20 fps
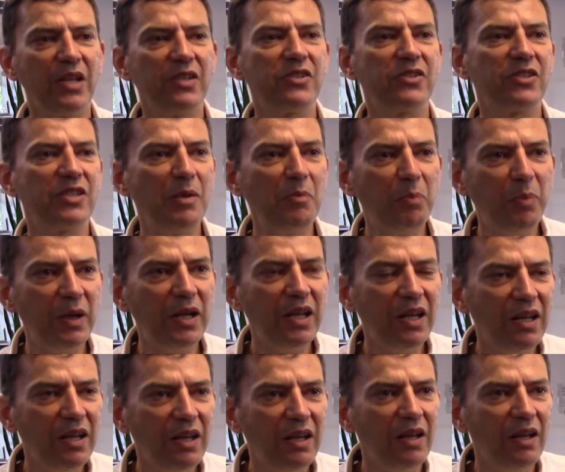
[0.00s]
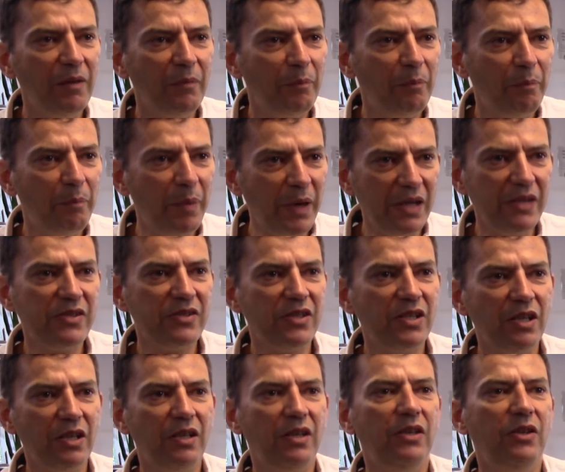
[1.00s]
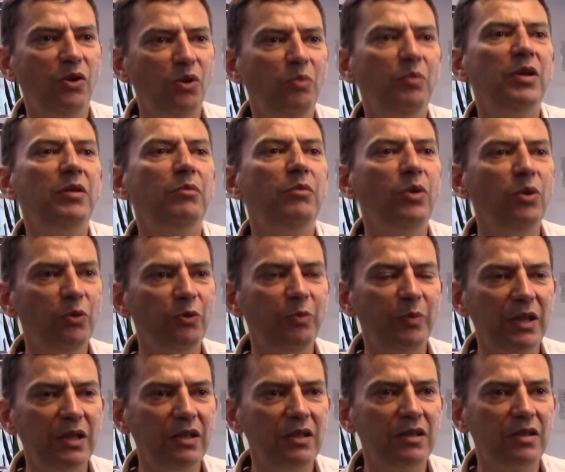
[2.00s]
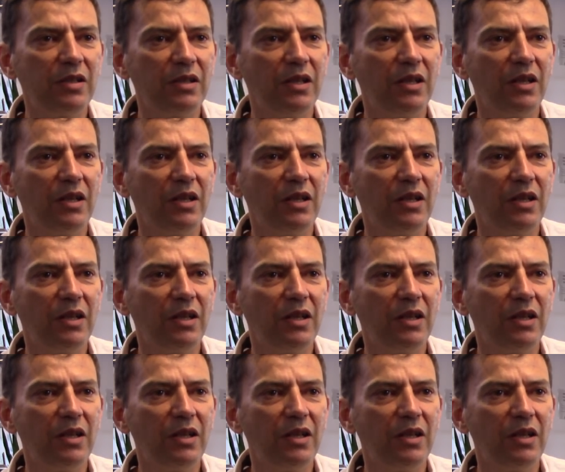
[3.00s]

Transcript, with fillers: it's simply basic human movement